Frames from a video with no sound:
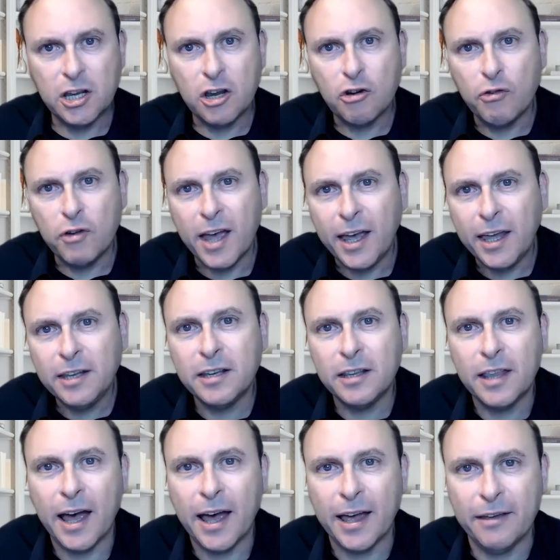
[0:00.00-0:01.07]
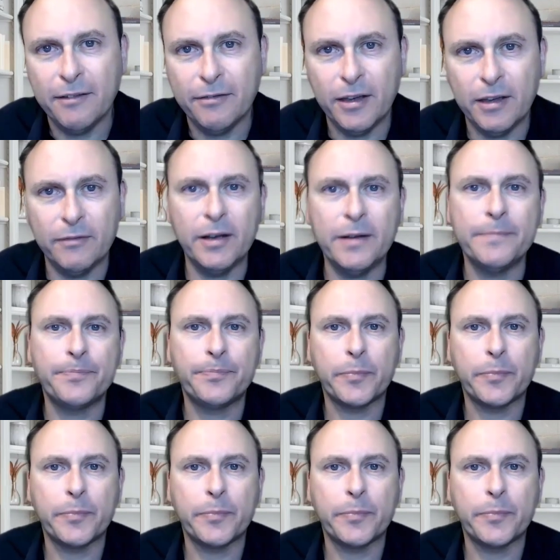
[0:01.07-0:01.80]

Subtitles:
created that hay fever